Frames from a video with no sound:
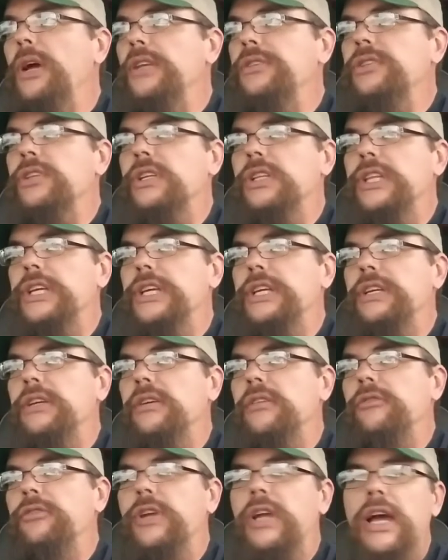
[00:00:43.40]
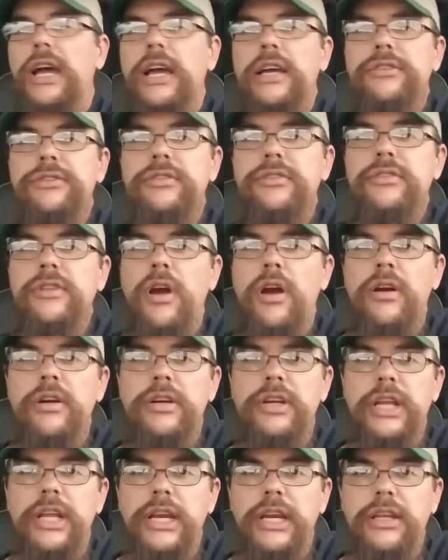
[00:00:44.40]
basically, if you guys
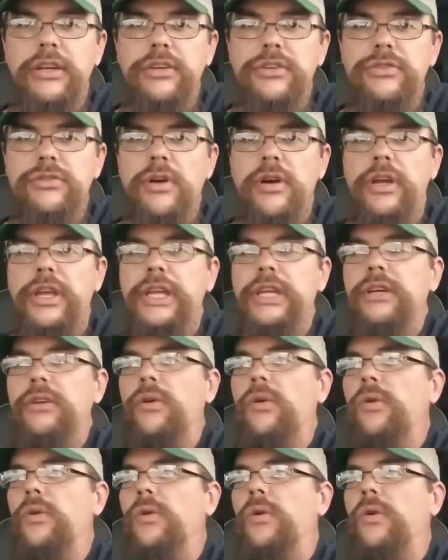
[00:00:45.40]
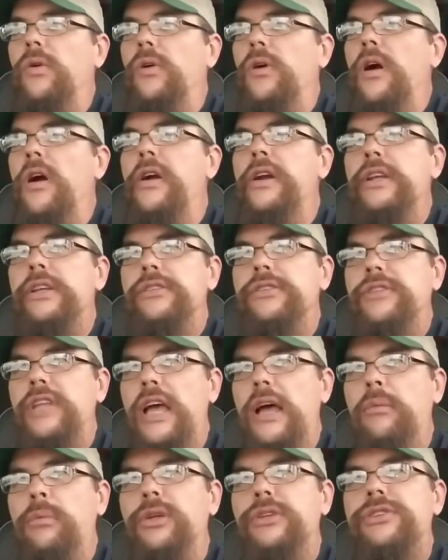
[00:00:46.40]
starting to get into trucking or, or already
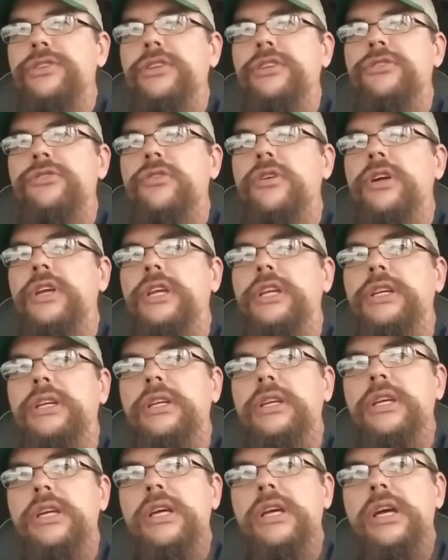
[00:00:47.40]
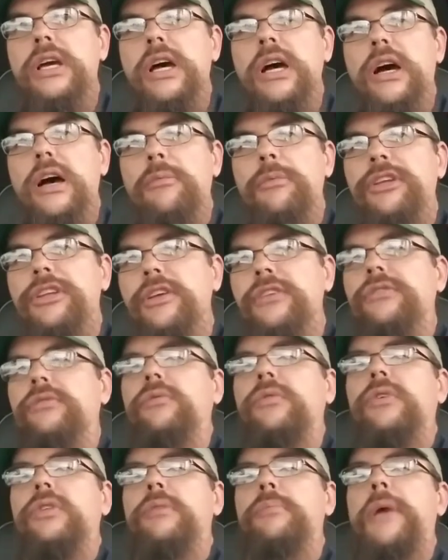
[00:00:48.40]
established in trucking, um, it
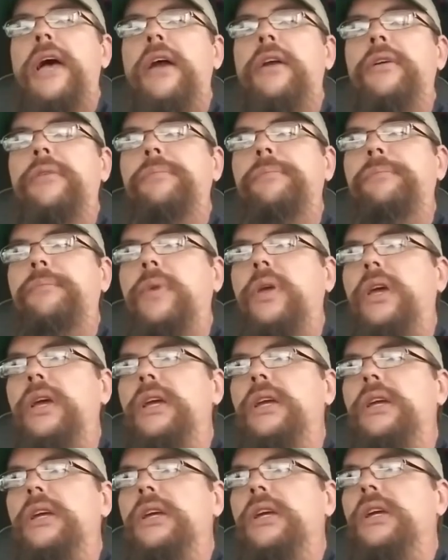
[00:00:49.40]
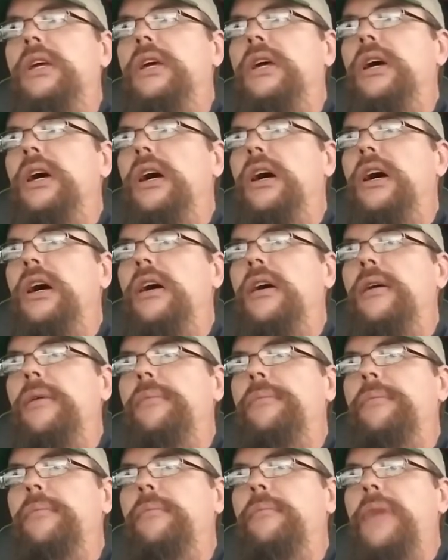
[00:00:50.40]
doesn't really matter, okay?
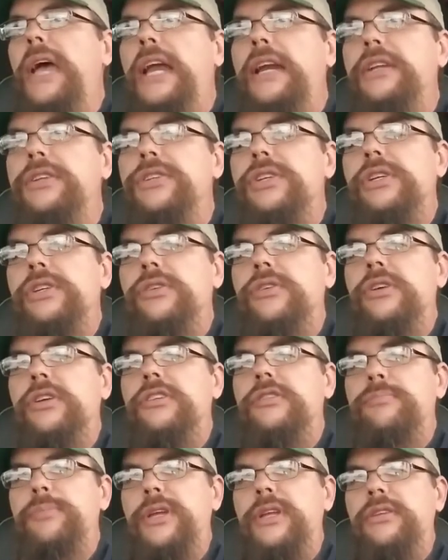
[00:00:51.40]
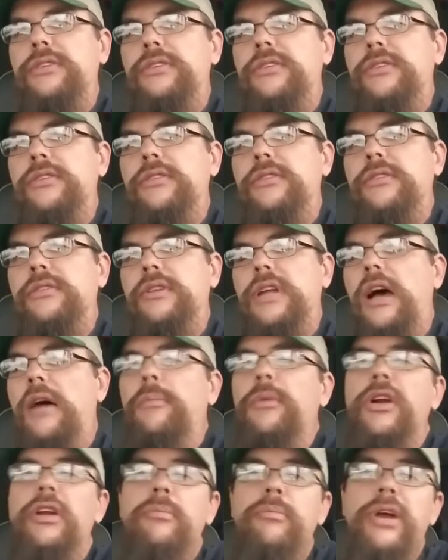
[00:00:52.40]
Um, managing your expenses. Now
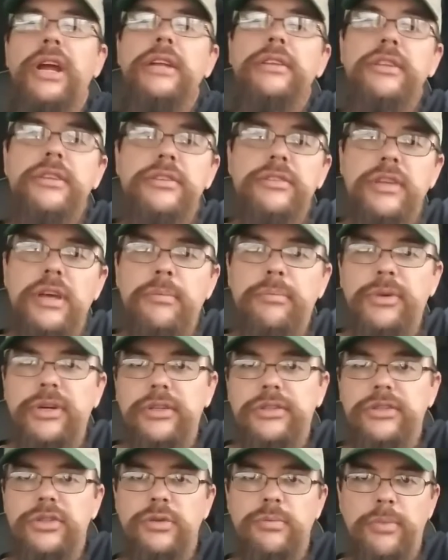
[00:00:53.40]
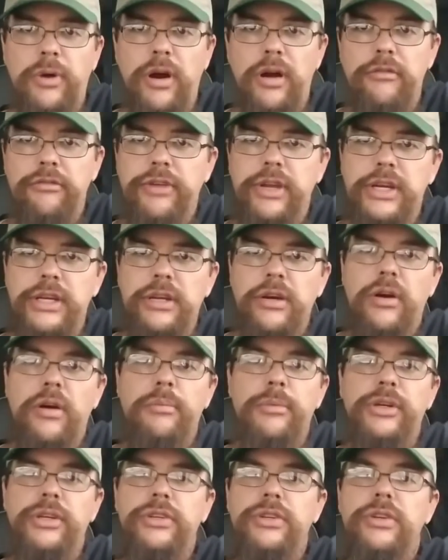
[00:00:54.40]
I'm gonna break this up in a two-part video.
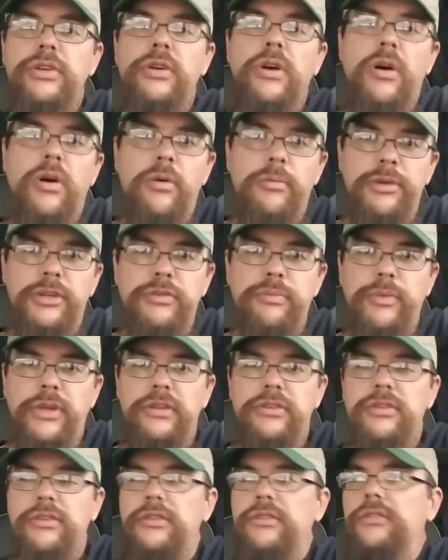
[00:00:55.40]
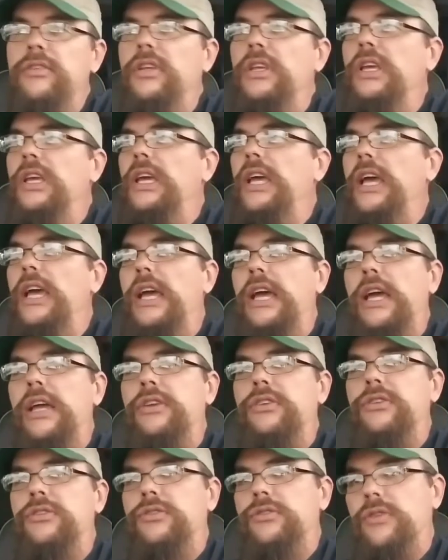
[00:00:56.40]
I'm gonna do your home expenses
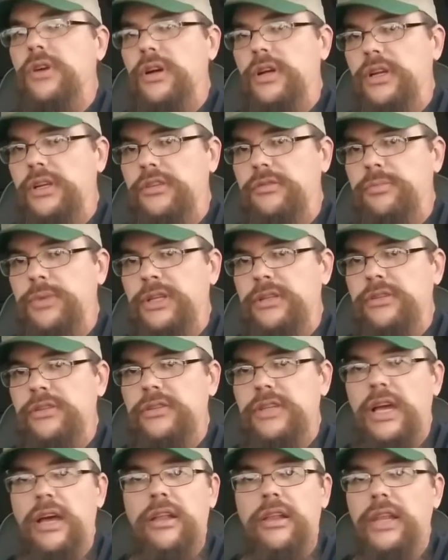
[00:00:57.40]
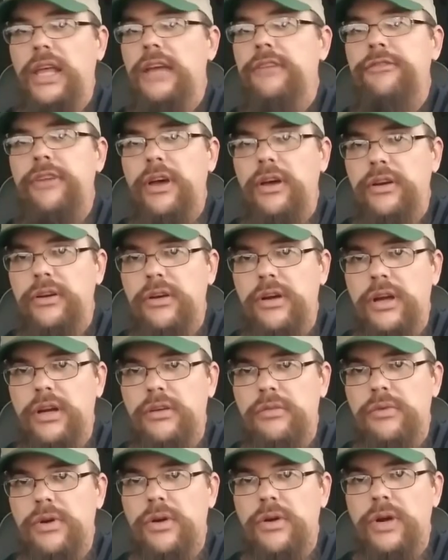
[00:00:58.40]
and your truck expenses. Out life out here
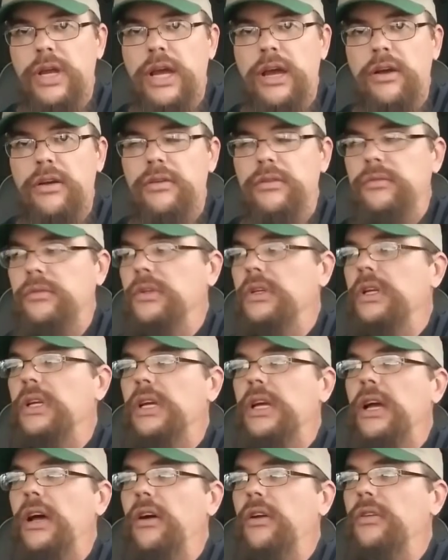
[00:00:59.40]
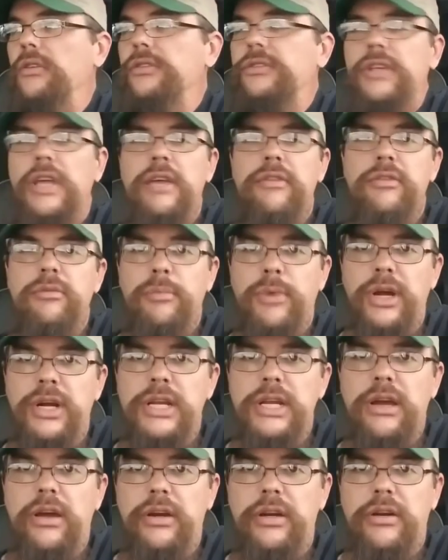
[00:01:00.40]
on the road. How to how to save your
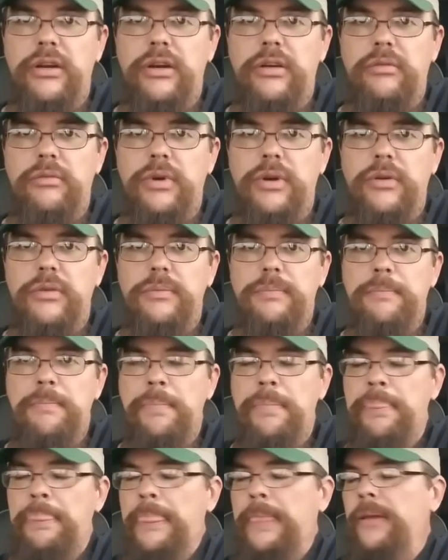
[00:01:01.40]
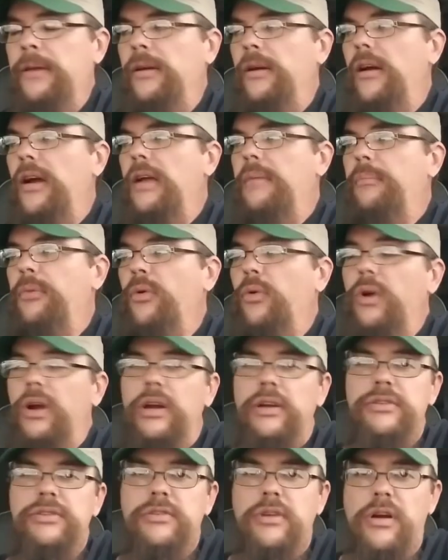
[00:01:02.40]
money out here on the road. All right, but we're
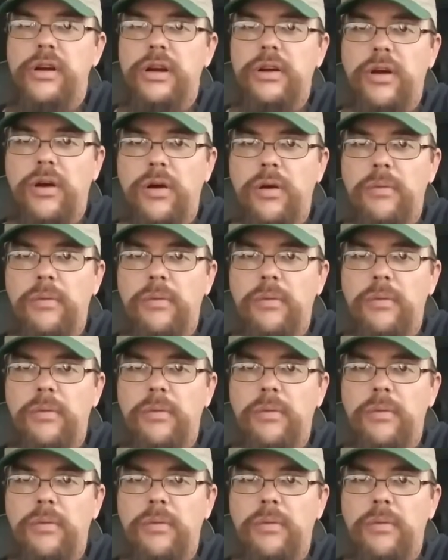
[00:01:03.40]
gonna start at